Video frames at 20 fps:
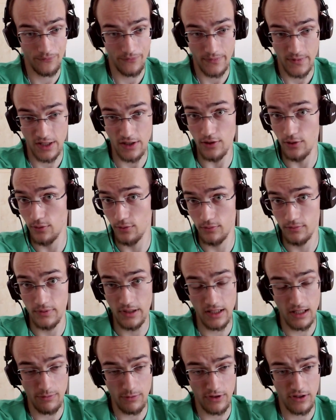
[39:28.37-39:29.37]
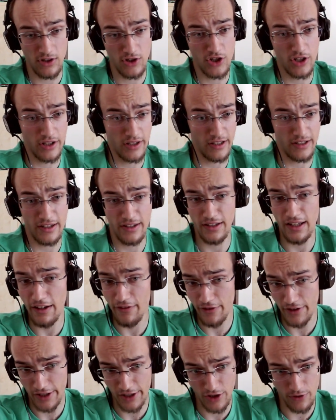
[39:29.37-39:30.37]
So this position has
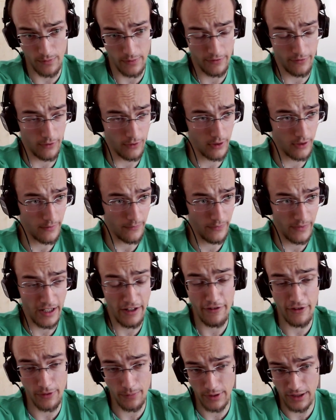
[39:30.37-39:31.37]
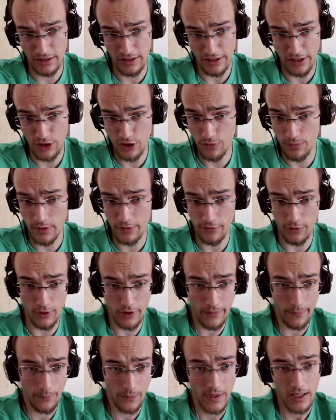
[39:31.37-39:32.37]
never been reached
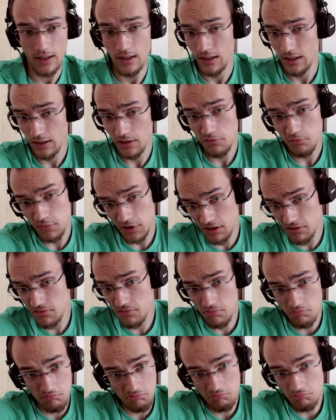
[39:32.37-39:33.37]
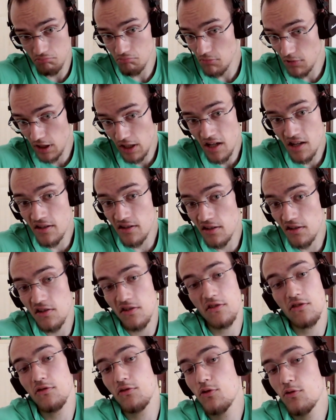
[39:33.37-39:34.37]
before. But let's
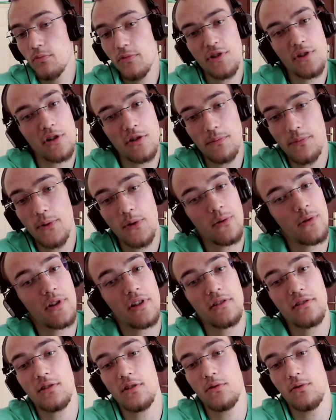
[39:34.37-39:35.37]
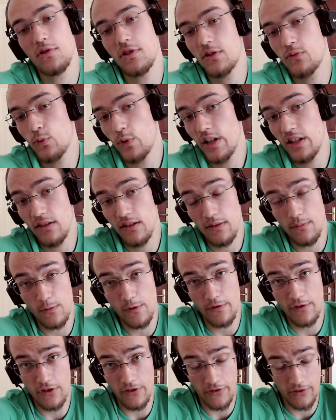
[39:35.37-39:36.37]
assume your opponent knows 20
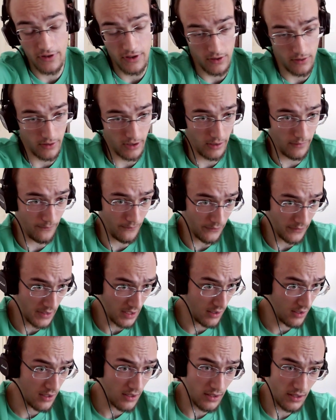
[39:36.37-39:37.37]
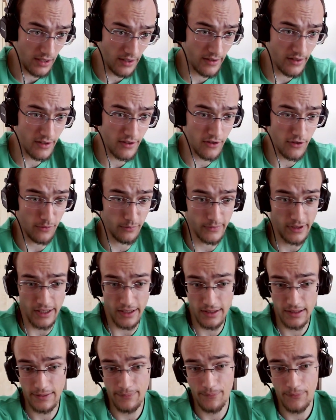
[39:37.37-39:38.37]
moves of theory. Let's assume that.